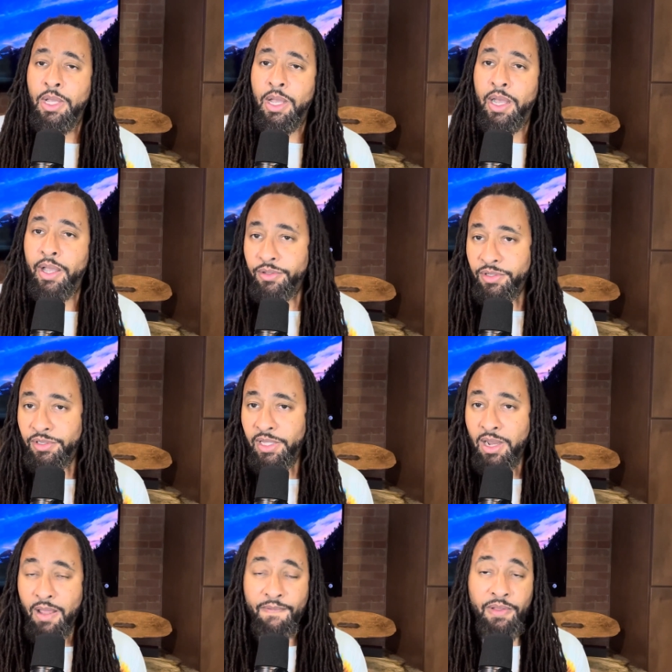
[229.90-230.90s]
I
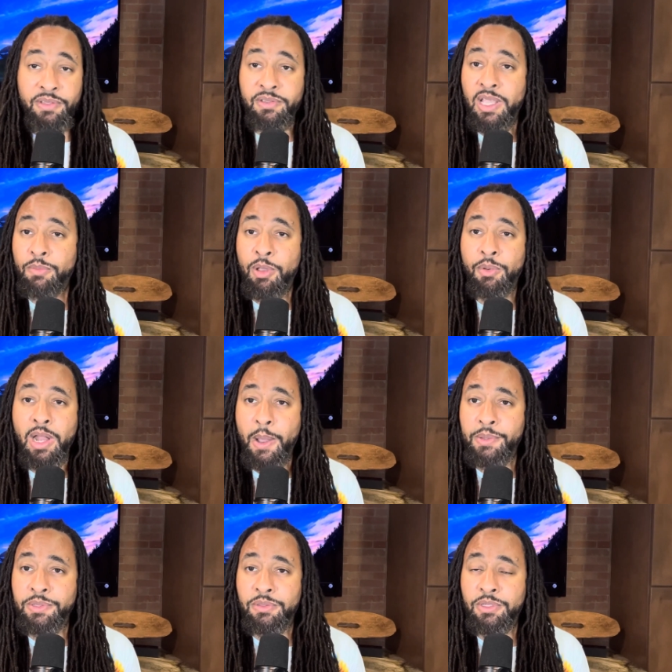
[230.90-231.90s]
understand. I felt the same way when I
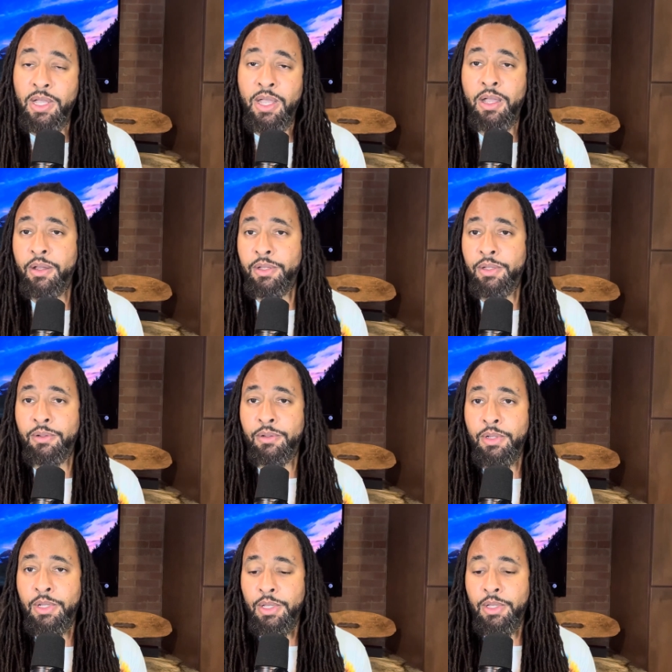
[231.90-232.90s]
was a child, and
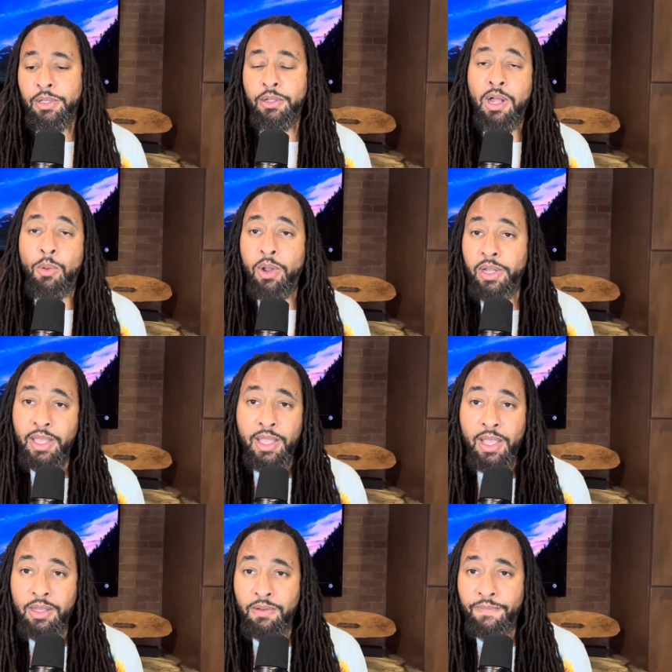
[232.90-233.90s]
you know, I wanted
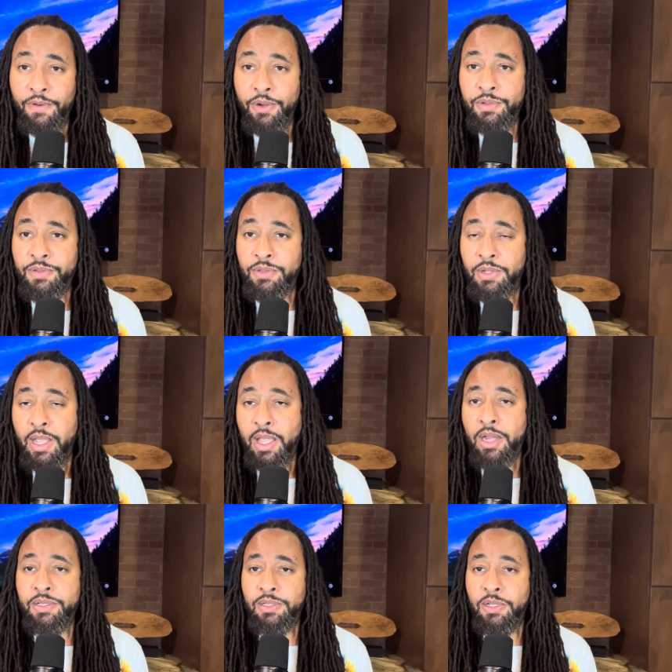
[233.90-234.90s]
candy first and that
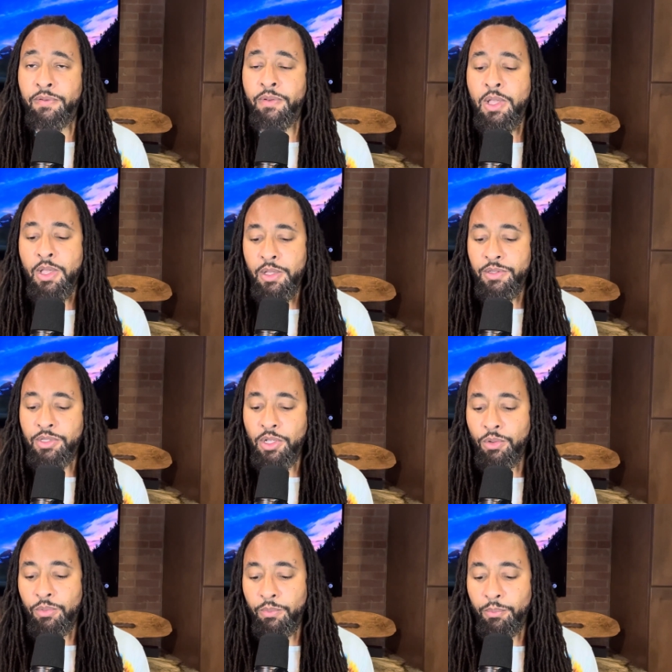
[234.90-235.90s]
kind of stuff.
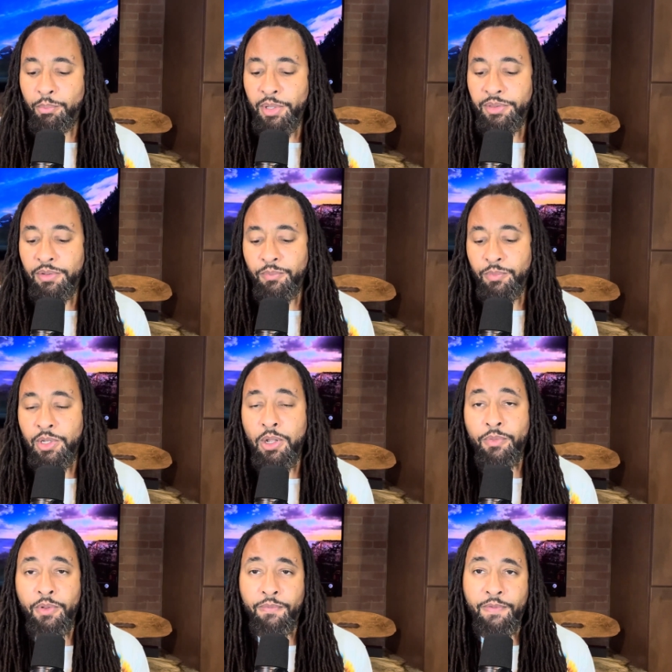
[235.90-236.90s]
So, but the, you
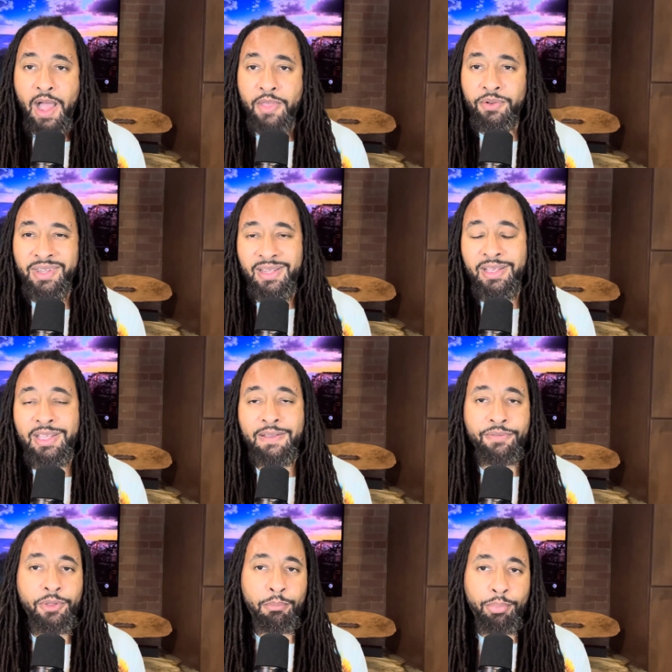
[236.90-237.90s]
know, the father didn't
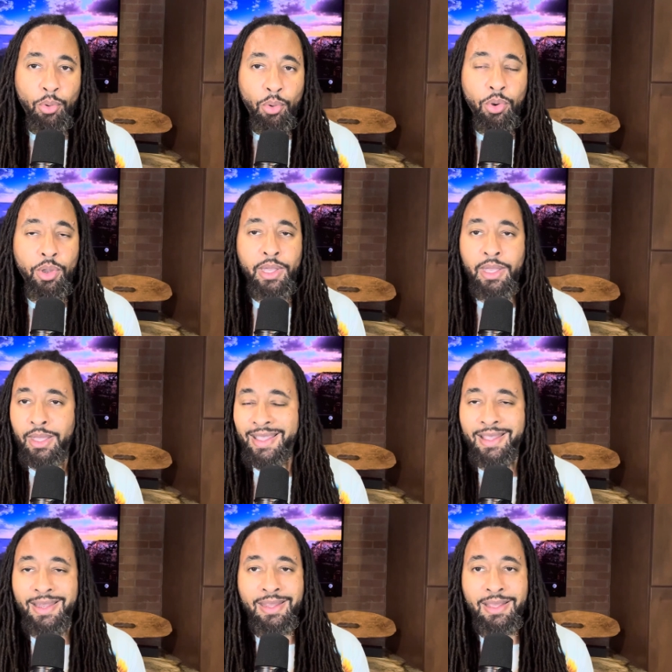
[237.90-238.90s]
give the boy
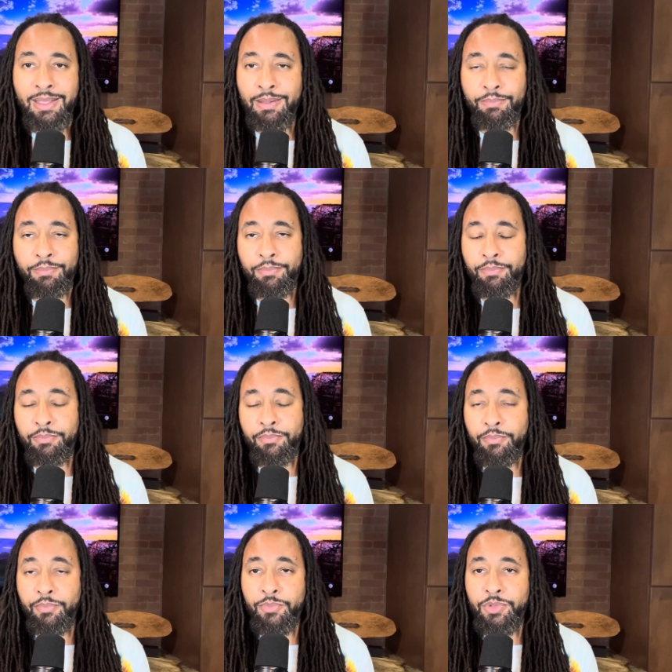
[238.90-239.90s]
any,
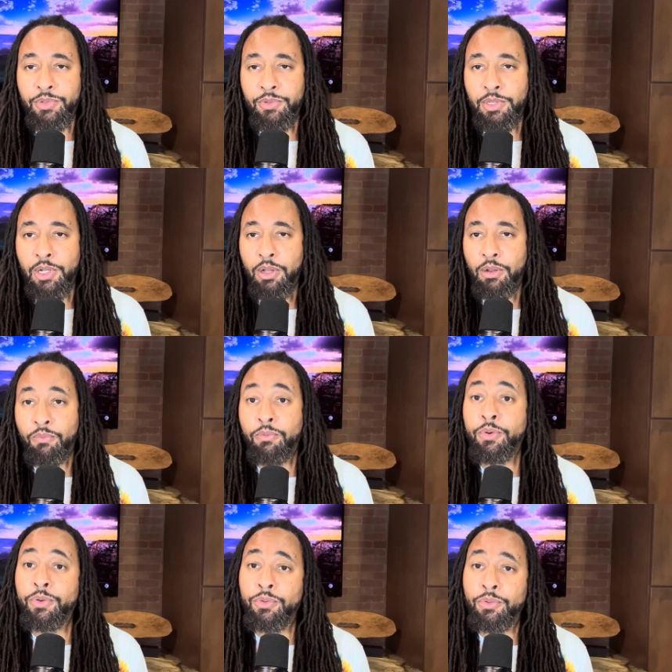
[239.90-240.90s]
you know,
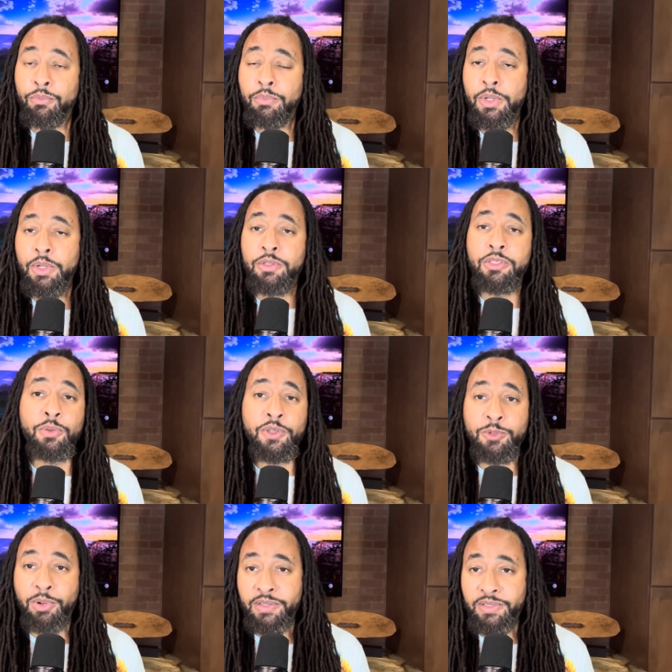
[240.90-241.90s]
room to
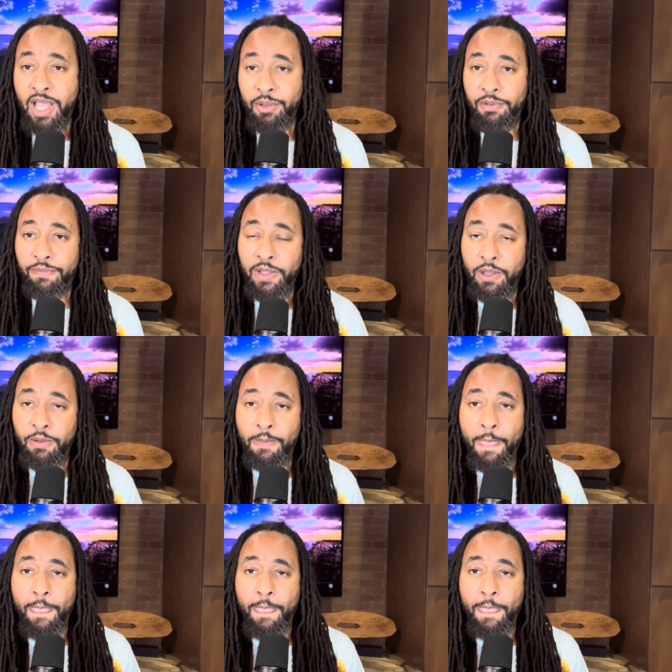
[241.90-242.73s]
express how he felt.